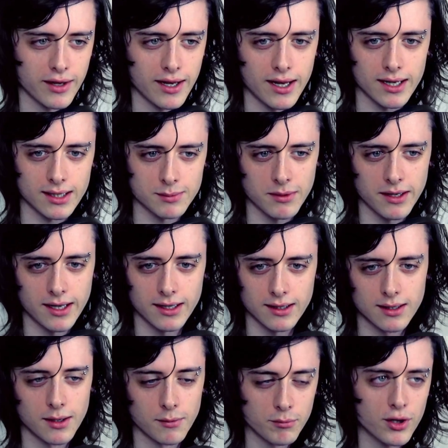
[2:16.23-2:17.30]
explaining.
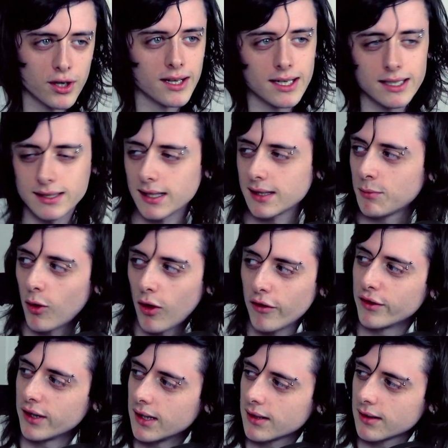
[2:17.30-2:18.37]
But at least it's more
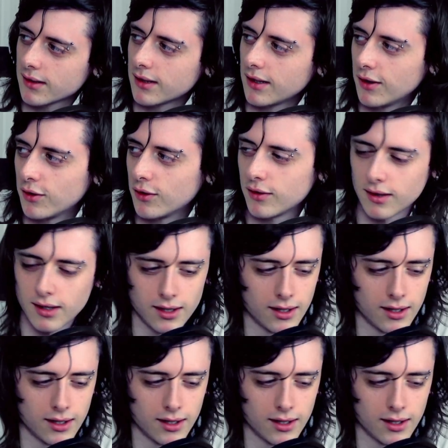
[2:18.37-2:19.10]
obvious, you know.